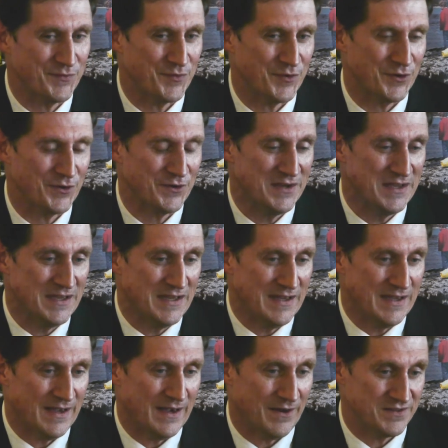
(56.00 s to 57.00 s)
for
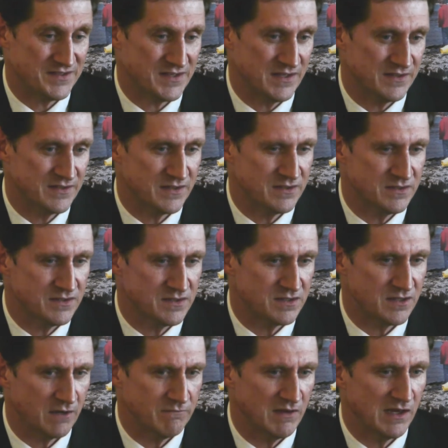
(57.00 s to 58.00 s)
our
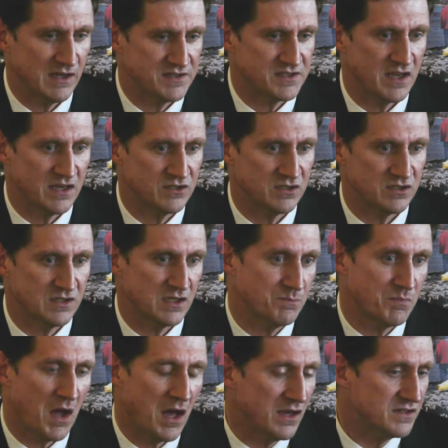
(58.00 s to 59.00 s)
citizens, a realization that
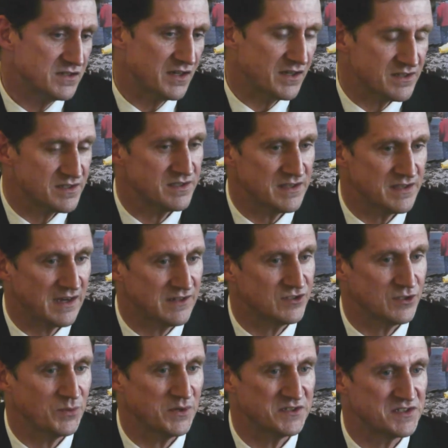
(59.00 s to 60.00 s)
politics is
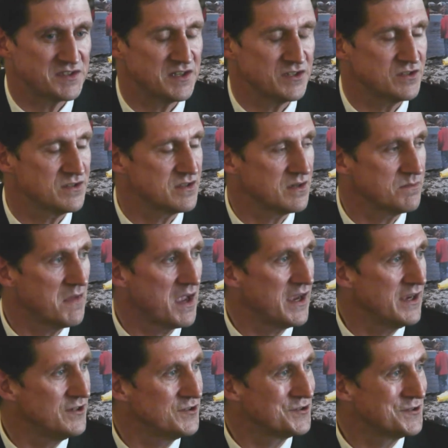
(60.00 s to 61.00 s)
actually where decisions are
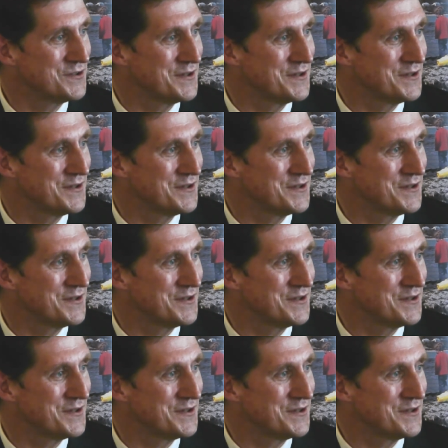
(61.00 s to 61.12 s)
made.